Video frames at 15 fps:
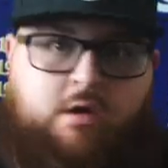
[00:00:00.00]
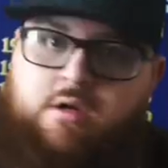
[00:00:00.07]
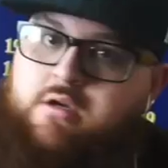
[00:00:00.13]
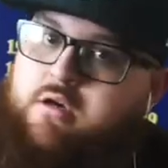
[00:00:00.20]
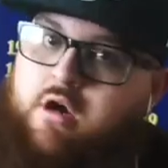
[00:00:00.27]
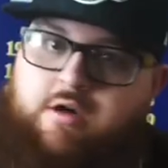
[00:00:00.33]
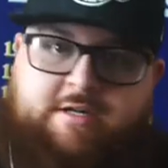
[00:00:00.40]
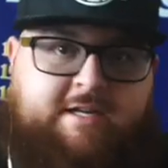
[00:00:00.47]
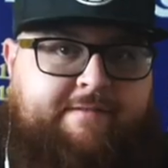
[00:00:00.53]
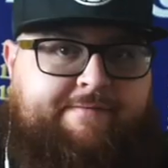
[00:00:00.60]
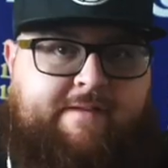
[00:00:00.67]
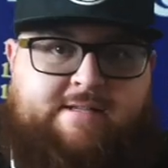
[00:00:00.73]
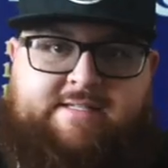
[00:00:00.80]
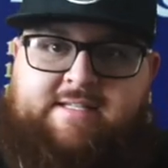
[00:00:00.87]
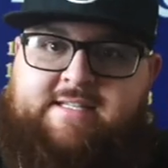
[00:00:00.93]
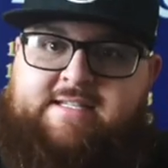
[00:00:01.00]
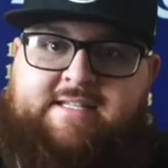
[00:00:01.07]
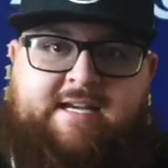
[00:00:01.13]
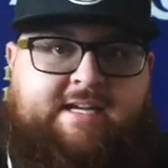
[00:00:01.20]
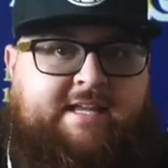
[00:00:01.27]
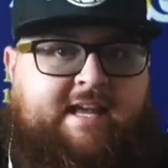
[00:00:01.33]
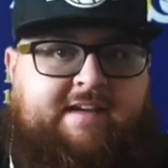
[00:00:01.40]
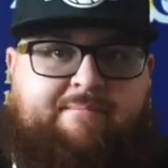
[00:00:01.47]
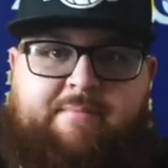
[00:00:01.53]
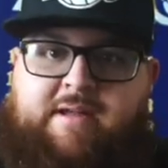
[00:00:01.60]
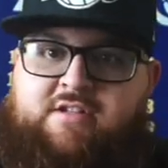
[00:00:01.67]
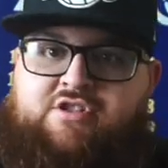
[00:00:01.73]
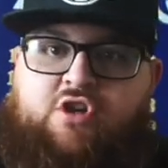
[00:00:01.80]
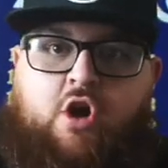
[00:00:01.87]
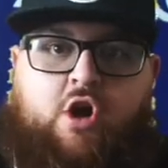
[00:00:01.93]
Our defense in the second half, man,
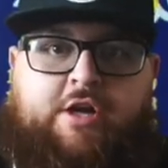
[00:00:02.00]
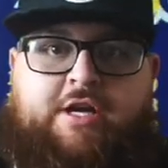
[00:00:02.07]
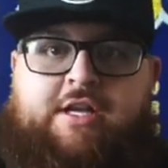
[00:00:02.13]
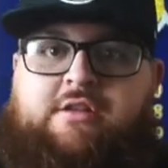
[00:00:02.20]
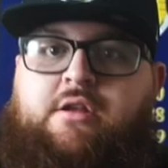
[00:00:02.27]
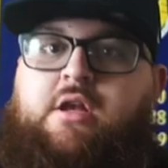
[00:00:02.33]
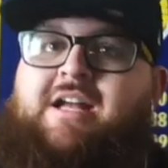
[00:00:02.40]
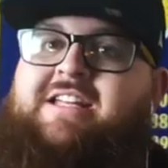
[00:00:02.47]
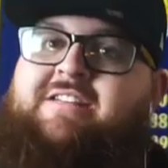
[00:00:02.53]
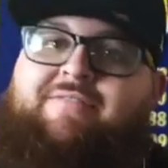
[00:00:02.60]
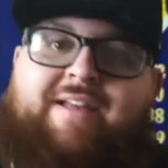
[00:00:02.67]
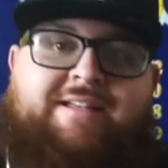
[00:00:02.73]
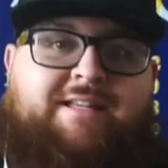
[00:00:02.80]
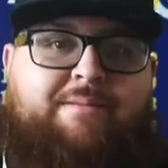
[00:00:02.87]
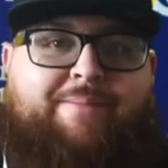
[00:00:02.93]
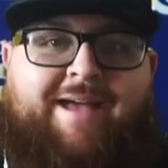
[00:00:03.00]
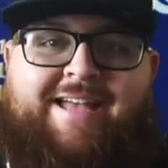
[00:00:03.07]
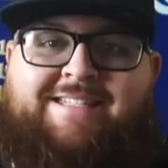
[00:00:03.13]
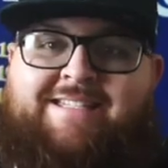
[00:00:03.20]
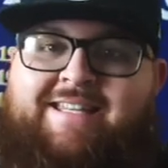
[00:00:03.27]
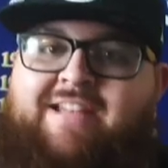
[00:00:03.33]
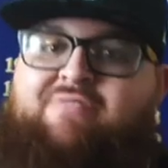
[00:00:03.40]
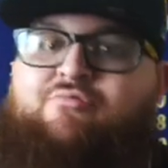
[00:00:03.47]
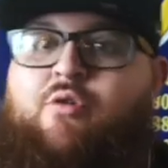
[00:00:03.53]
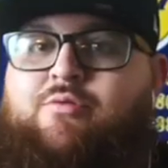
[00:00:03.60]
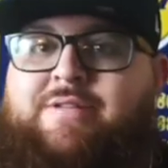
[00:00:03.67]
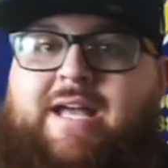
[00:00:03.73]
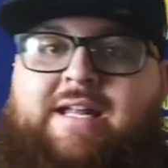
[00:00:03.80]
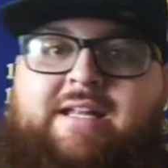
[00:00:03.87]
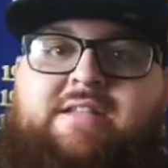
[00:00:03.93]
talking, deflecting the passing lane,
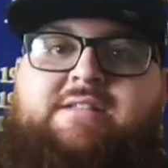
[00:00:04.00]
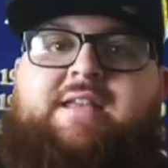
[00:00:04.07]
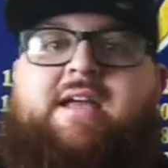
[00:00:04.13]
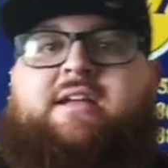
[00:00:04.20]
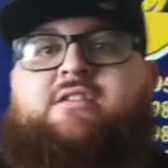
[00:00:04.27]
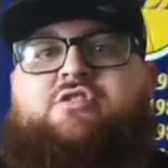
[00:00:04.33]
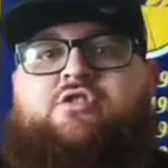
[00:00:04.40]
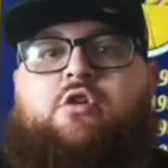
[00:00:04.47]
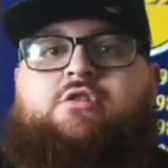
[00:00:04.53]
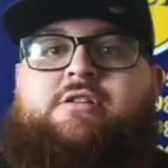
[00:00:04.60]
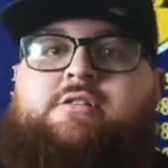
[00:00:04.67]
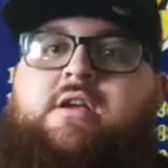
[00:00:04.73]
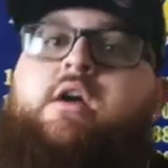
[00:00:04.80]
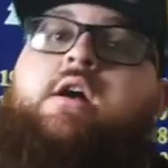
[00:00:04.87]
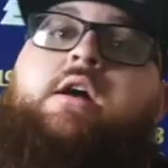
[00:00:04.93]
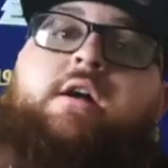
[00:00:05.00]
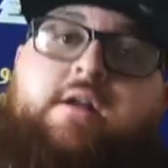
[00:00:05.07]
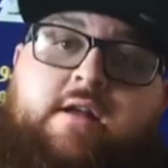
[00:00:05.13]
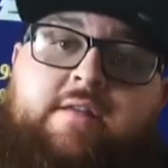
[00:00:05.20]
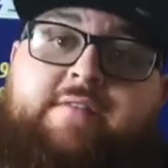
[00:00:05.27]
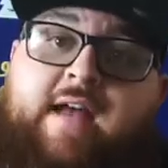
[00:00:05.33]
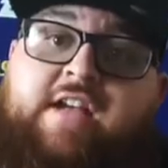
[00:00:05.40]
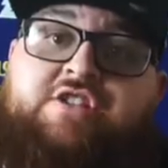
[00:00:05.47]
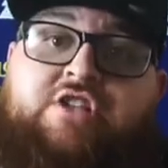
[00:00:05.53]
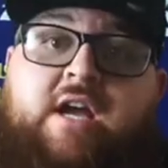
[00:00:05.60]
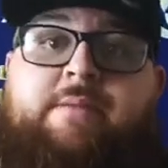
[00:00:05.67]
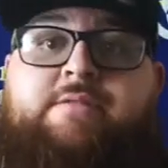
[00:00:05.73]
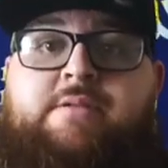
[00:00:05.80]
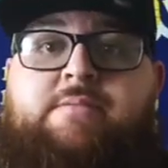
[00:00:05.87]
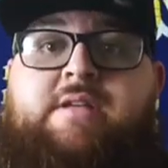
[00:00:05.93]
rotating, taking charges. That's
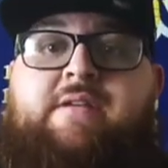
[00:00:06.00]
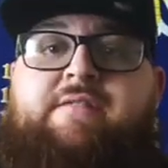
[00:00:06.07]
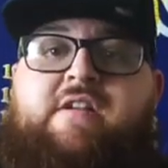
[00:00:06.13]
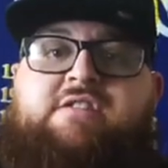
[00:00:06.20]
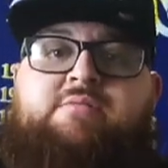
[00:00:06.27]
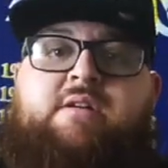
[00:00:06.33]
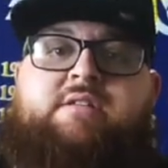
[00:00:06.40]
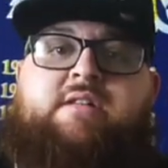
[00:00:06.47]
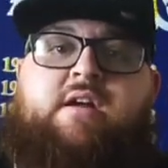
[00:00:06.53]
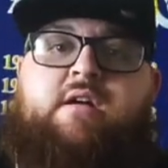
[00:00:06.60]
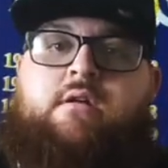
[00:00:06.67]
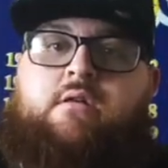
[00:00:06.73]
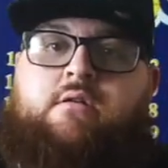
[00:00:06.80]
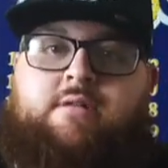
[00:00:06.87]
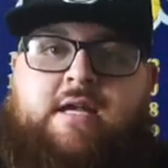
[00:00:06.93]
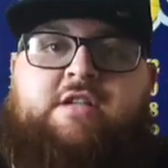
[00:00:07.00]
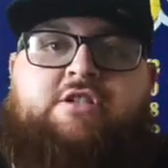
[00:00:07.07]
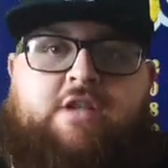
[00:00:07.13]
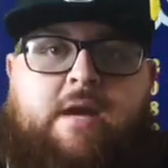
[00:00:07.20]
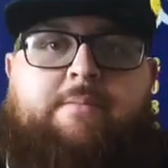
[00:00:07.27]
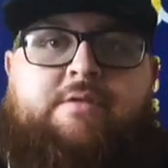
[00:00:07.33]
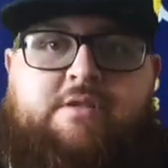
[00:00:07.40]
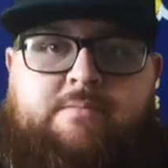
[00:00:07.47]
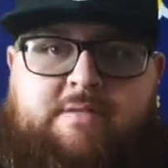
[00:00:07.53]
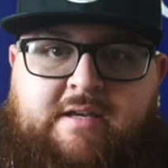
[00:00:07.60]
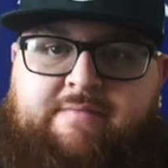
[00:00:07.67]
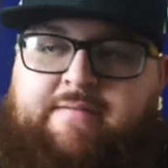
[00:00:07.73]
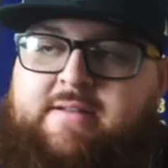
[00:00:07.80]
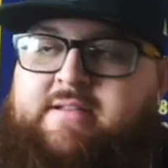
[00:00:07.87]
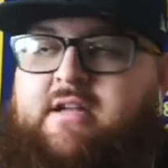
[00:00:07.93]
championship defense right there. That's championship
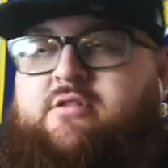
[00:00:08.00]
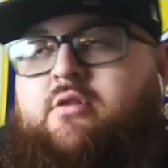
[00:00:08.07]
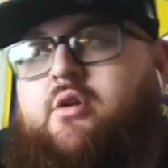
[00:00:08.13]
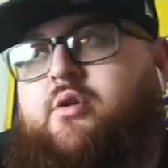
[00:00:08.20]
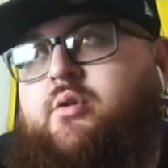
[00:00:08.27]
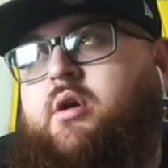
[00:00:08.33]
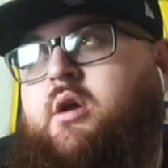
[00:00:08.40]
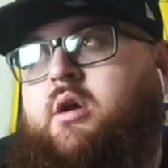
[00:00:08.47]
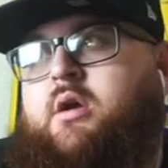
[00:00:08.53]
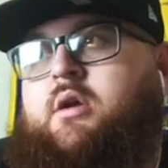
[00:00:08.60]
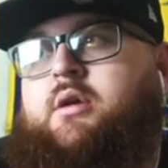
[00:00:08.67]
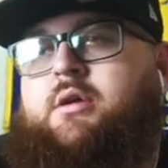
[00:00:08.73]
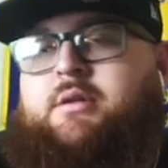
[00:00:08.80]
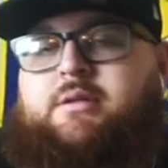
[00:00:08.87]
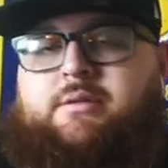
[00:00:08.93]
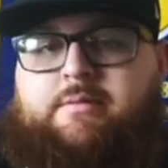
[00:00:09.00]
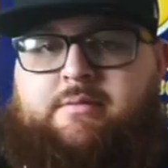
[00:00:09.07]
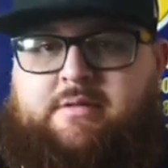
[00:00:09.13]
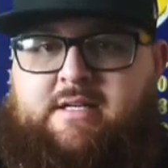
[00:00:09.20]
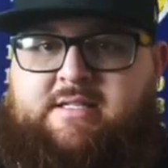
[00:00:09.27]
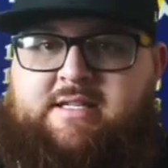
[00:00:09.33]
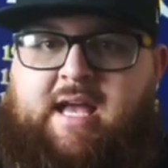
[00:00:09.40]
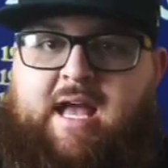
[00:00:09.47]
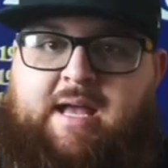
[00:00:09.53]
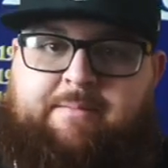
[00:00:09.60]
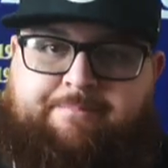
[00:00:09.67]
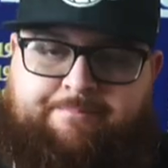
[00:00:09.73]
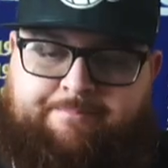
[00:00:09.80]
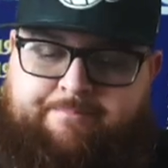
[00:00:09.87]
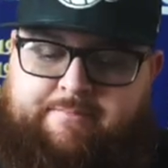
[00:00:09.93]
defense. I know this
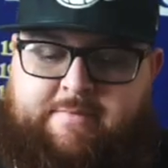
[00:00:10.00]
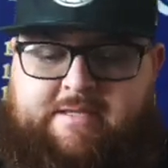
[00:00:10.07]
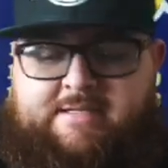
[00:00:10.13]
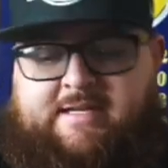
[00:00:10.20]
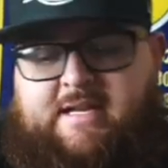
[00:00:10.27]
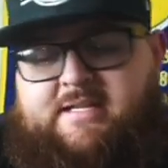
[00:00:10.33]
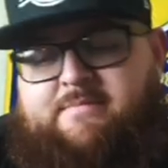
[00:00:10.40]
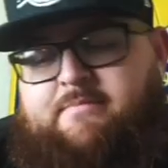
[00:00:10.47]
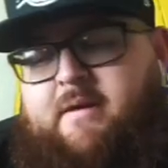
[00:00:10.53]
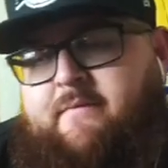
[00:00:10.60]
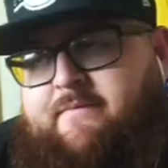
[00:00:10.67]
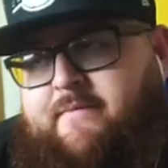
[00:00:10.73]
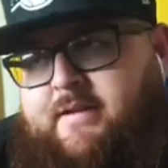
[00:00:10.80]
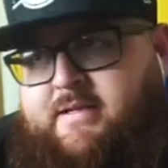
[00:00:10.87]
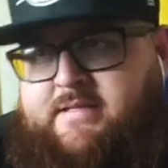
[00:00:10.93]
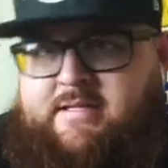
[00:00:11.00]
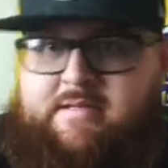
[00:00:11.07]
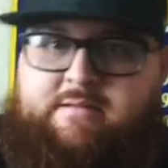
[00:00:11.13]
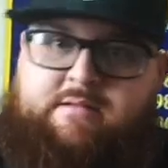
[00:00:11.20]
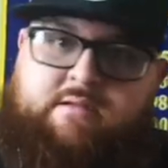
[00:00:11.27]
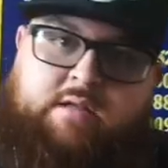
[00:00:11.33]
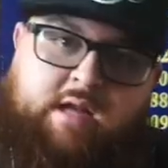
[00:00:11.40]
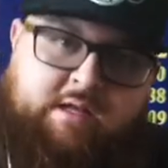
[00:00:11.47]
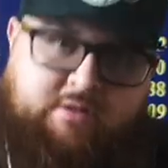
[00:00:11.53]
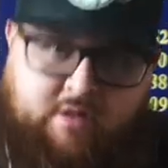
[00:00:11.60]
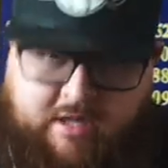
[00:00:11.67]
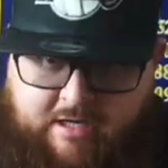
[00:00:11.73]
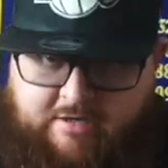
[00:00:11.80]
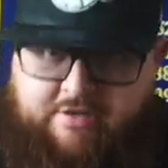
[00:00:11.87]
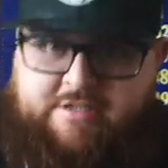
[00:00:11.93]
game is against Memphis, and I
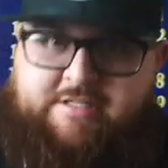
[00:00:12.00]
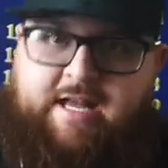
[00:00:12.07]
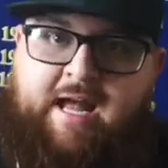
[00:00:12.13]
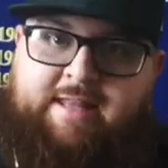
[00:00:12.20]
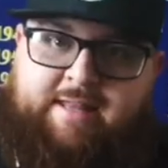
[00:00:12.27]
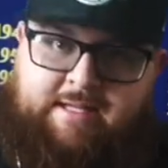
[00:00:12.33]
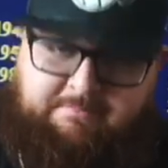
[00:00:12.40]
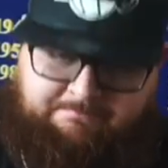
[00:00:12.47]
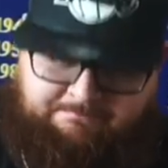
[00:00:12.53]
understand that.